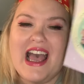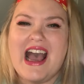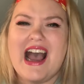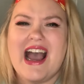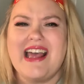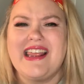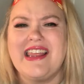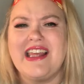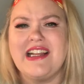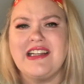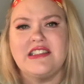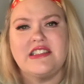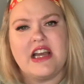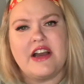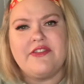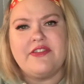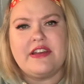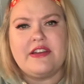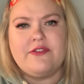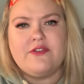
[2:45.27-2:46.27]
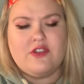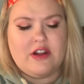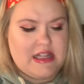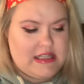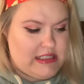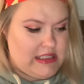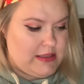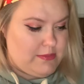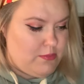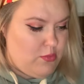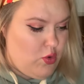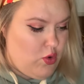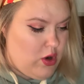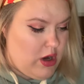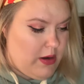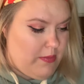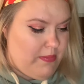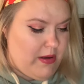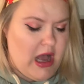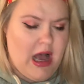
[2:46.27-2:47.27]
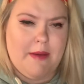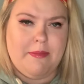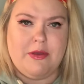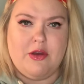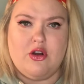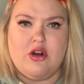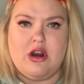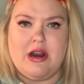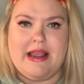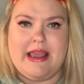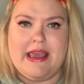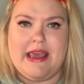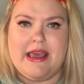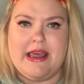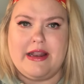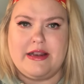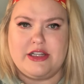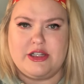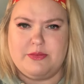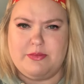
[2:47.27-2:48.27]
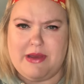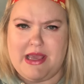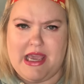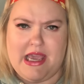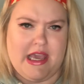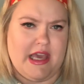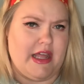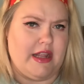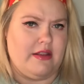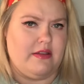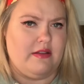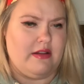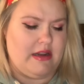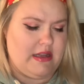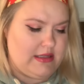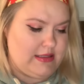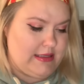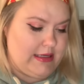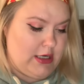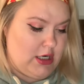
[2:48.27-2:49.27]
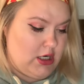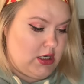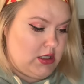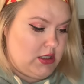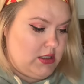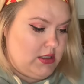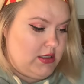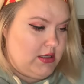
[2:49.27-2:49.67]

I think Duffy and Friends is more popular in Japan than it's here.